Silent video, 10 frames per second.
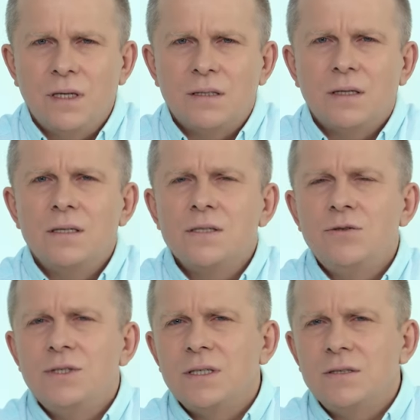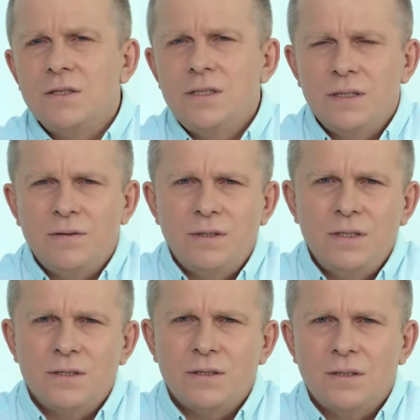You renounce life
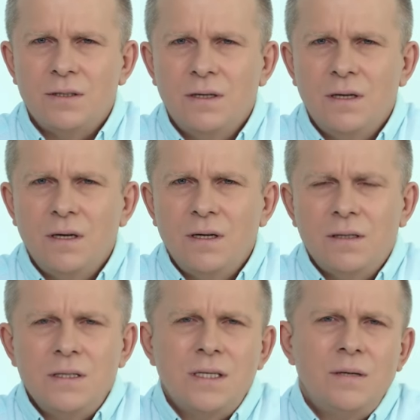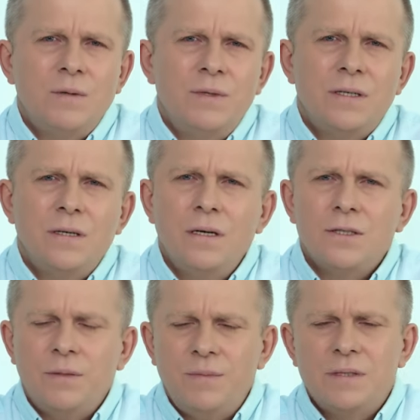eternal. You condemn
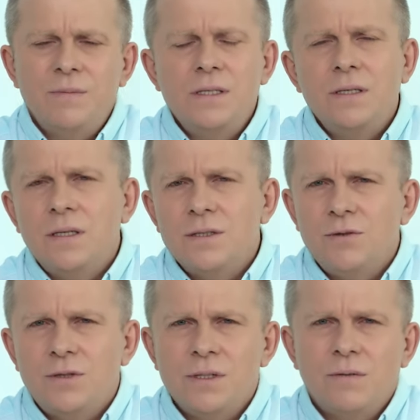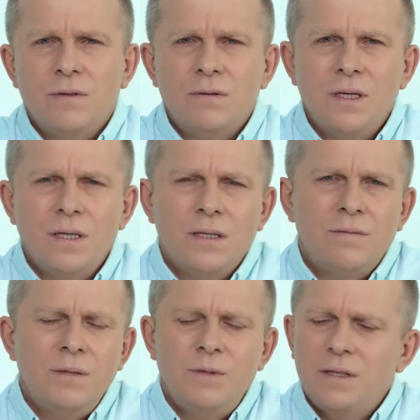yourself to a meaningless
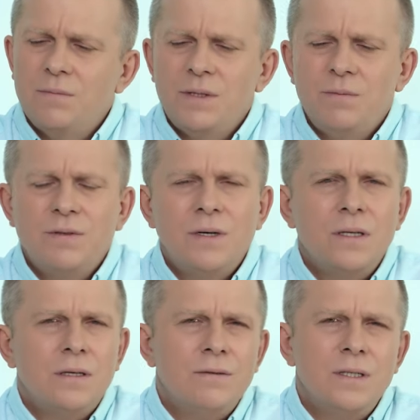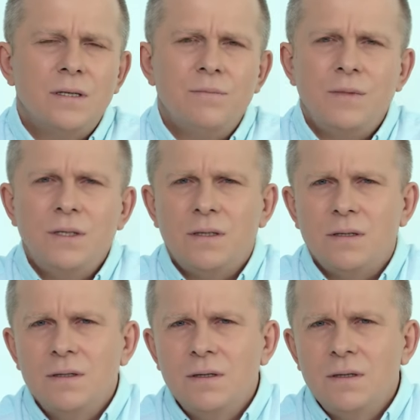existence, to a temporary stay in this
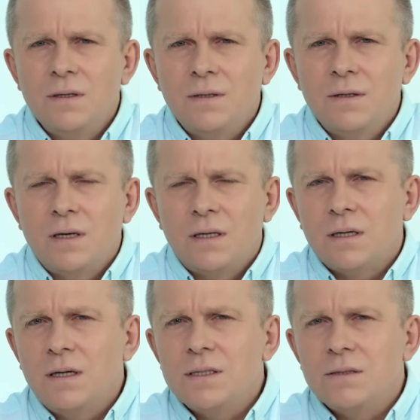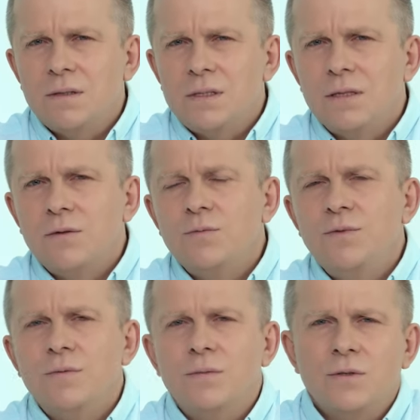world. Renouncing
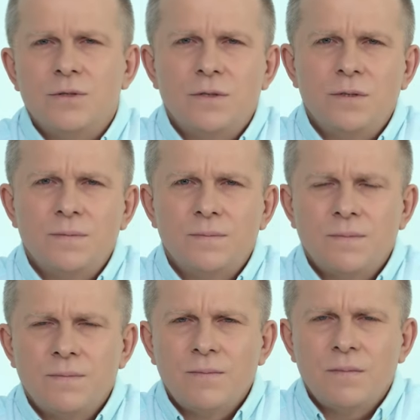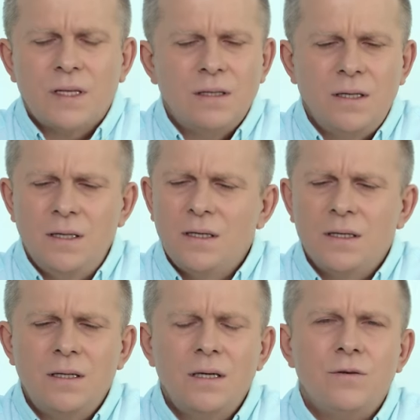God's love, you
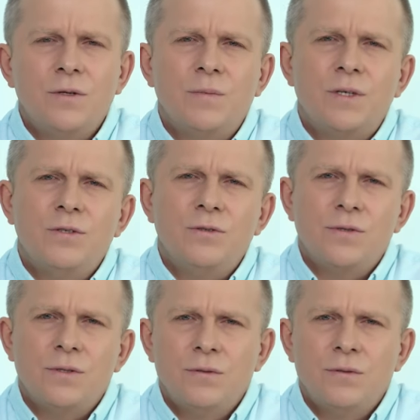will never feel it.